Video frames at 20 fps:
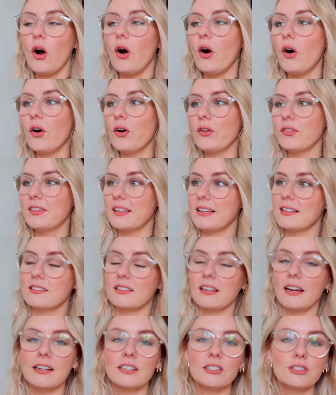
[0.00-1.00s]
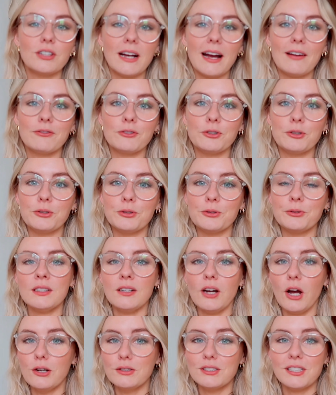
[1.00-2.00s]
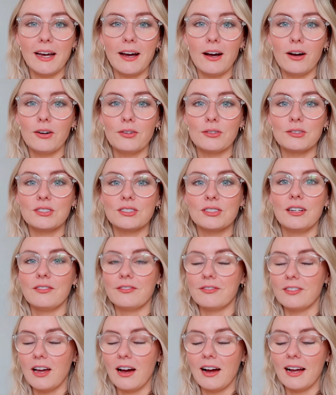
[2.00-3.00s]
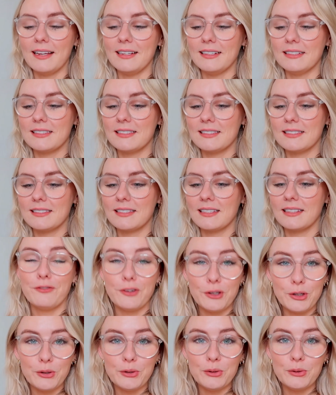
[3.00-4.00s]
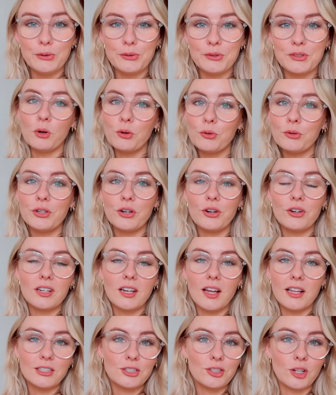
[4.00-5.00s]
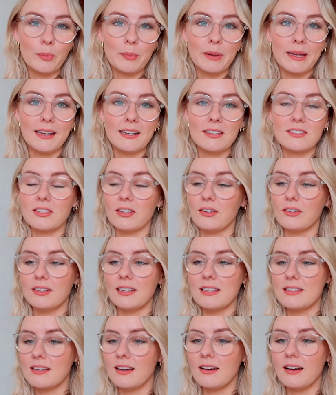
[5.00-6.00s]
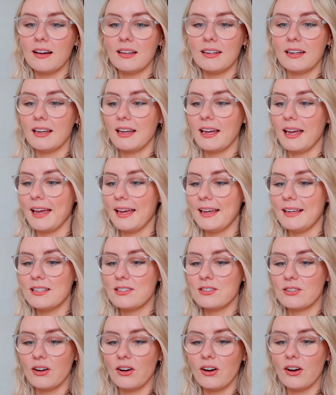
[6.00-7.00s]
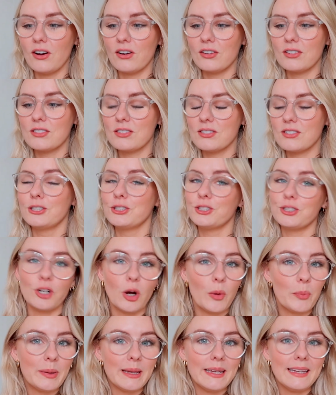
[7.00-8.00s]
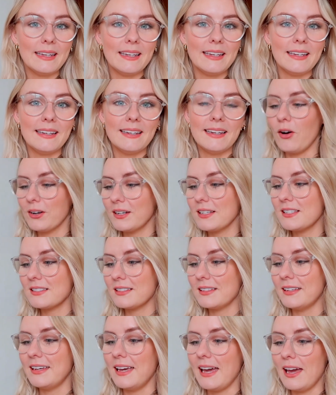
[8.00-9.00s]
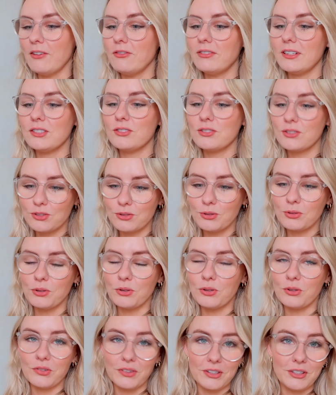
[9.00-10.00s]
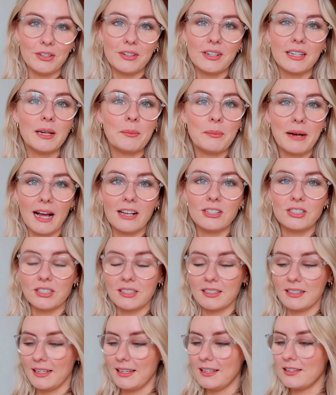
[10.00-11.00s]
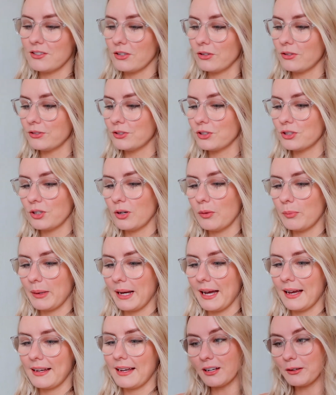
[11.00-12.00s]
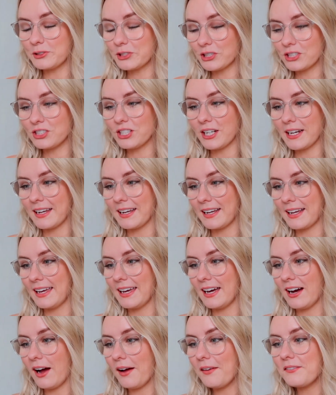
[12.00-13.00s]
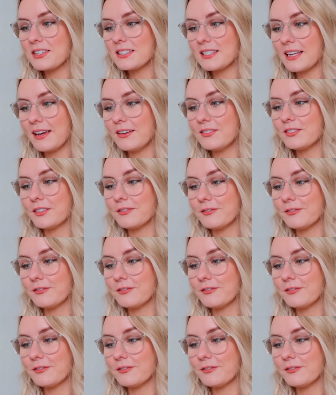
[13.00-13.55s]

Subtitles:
on things like travel, hotels, flights, food, all your online shopping, so Lazada, ASOS, Shopee. Honestly, every store that you can imagine is on Shopback. I was just checking here, I've saved